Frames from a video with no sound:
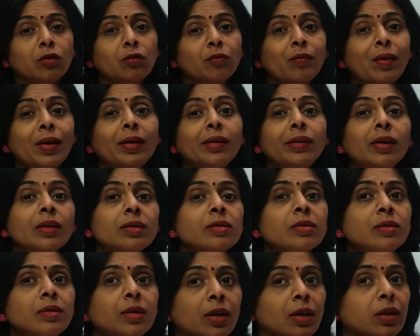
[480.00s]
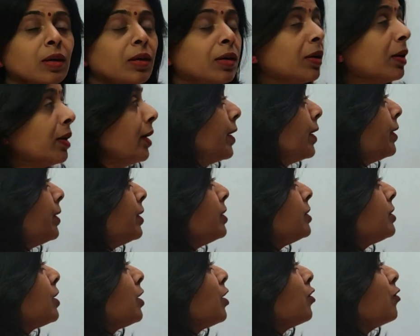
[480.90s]
Wednesday. It
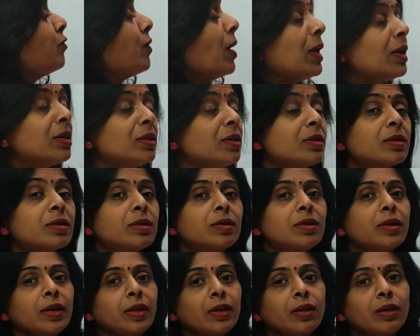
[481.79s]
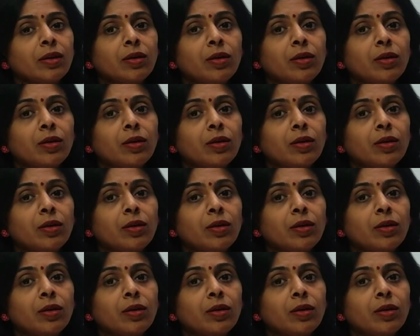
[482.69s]
is Wednesday.